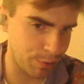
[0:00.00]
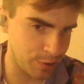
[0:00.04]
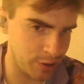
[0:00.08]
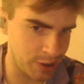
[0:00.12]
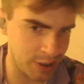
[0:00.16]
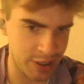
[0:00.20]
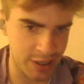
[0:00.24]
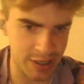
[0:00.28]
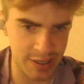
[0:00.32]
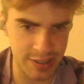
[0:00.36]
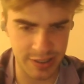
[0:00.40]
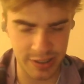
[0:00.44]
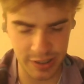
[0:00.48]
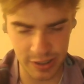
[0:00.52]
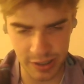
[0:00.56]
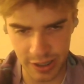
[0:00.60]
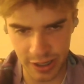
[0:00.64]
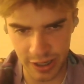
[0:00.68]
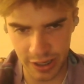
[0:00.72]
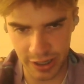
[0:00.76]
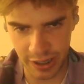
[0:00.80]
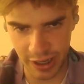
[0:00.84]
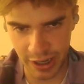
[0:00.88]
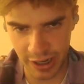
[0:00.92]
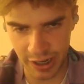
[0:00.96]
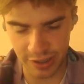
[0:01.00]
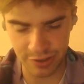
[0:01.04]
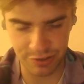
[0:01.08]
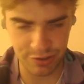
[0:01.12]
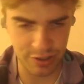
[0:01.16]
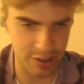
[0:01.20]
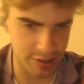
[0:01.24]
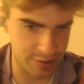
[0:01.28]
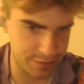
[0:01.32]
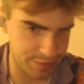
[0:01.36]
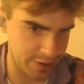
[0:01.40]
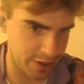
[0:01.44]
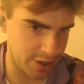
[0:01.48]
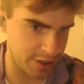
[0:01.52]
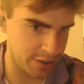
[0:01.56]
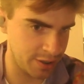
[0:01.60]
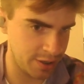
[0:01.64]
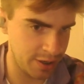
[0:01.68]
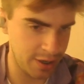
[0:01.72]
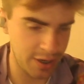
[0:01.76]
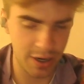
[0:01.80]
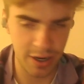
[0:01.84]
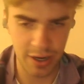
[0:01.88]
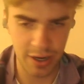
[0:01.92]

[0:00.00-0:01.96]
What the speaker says: really easily, he can transfer